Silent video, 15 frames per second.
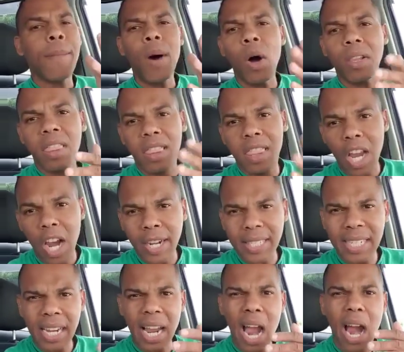About
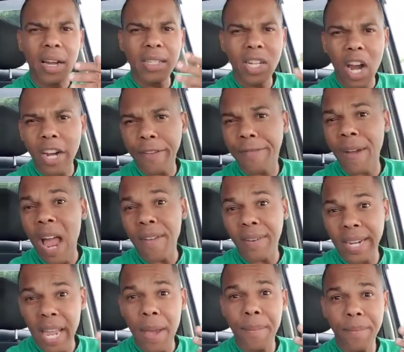30 or
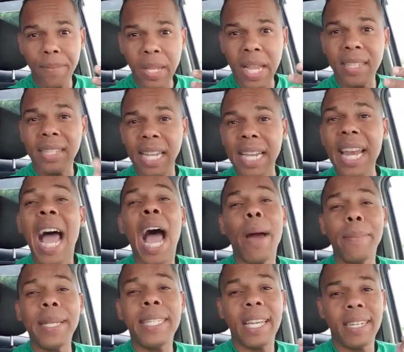35 of them is
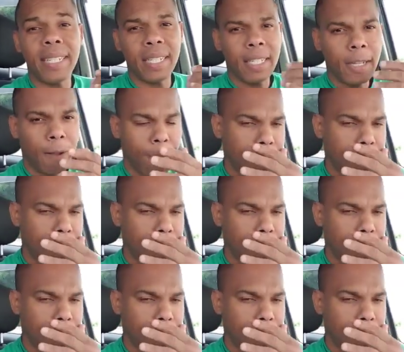inhabited.